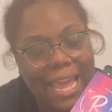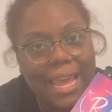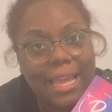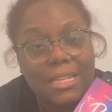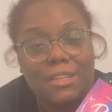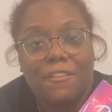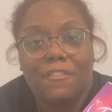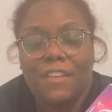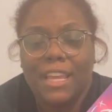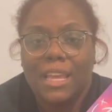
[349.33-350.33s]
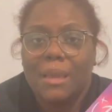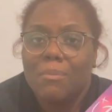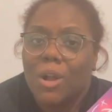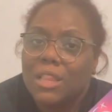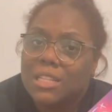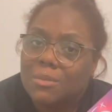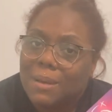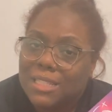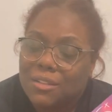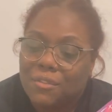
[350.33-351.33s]
And Vicky, Marley's
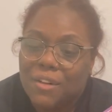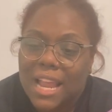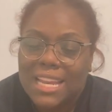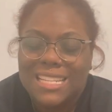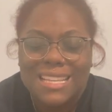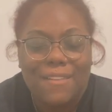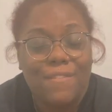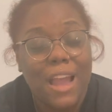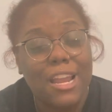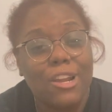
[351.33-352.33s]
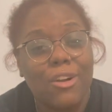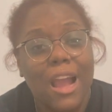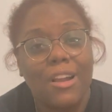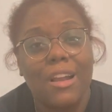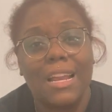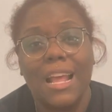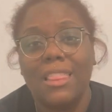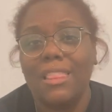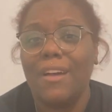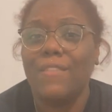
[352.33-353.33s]
best friend, is a firecracker, and I
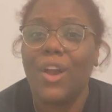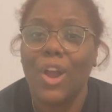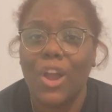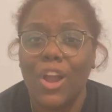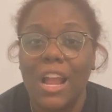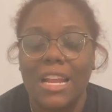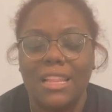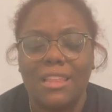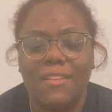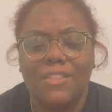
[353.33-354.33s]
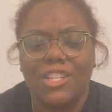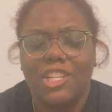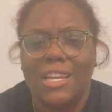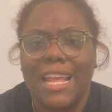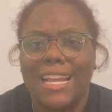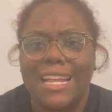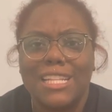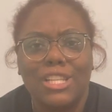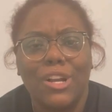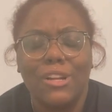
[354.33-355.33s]
love her, and I love the
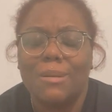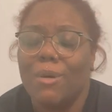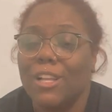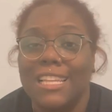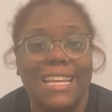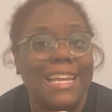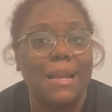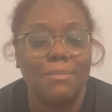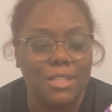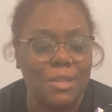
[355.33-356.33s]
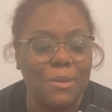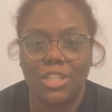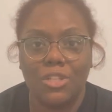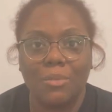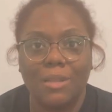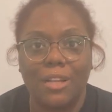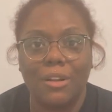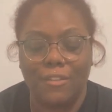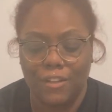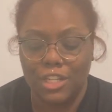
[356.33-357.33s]
shenanigans her and Marley get up to. I do plan
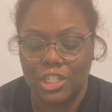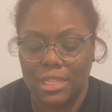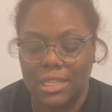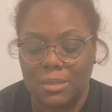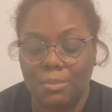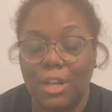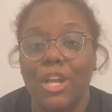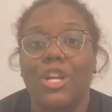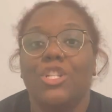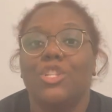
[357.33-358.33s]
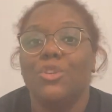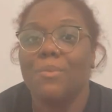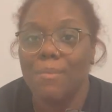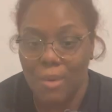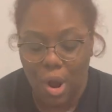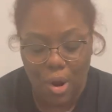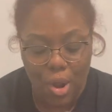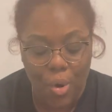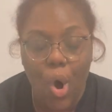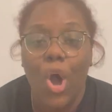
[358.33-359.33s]
on finishing this book
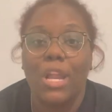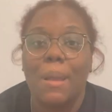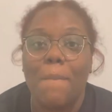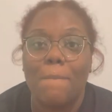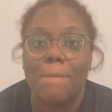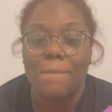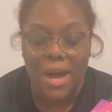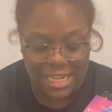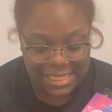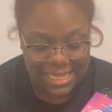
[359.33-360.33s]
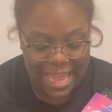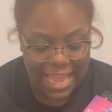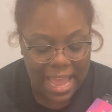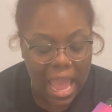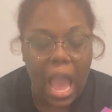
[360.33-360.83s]
tomorrow on Monday.